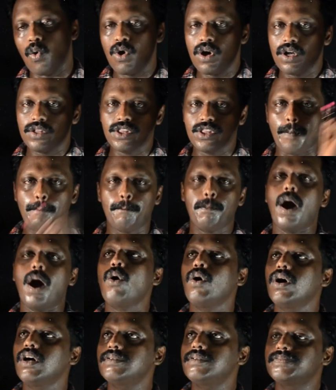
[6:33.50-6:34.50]
Now
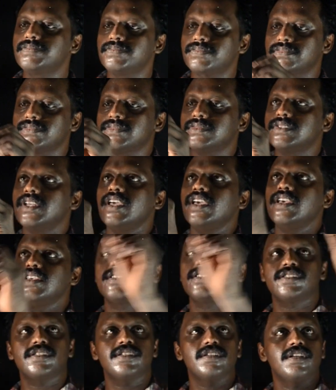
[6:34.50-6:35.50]
the power
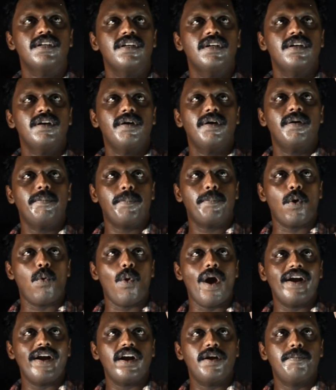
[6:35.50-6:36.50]
is
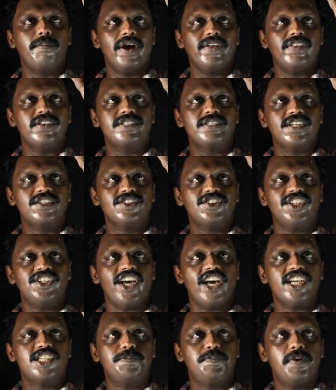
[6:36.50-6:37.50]
provided by the
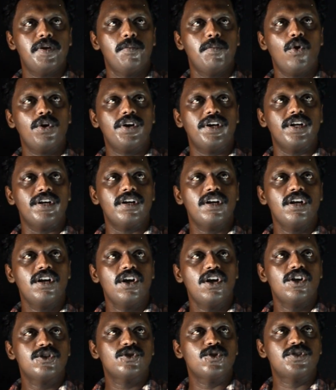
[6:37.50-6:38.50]
60 HP
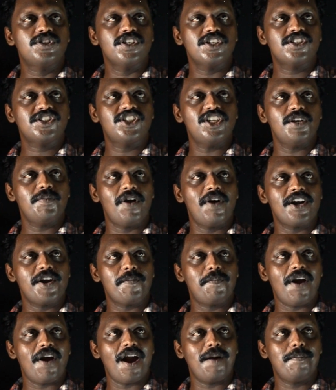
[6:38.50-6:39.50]
motor, so
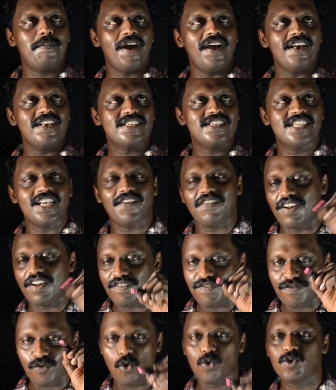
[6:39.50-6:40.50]
60 multiplied by
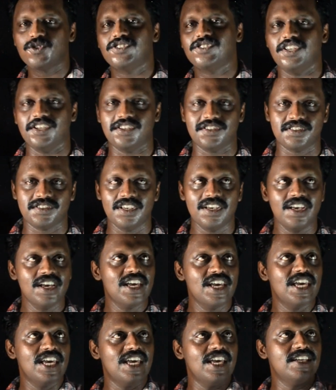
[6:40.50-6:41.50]

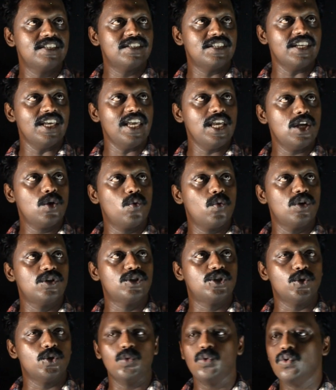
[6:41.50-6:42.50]
746 is
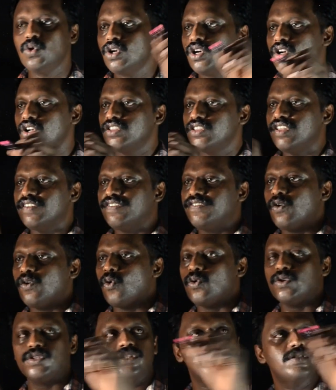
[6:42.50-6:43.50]
equal to
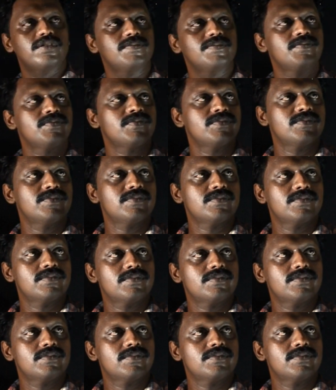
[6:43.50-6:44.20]
the force.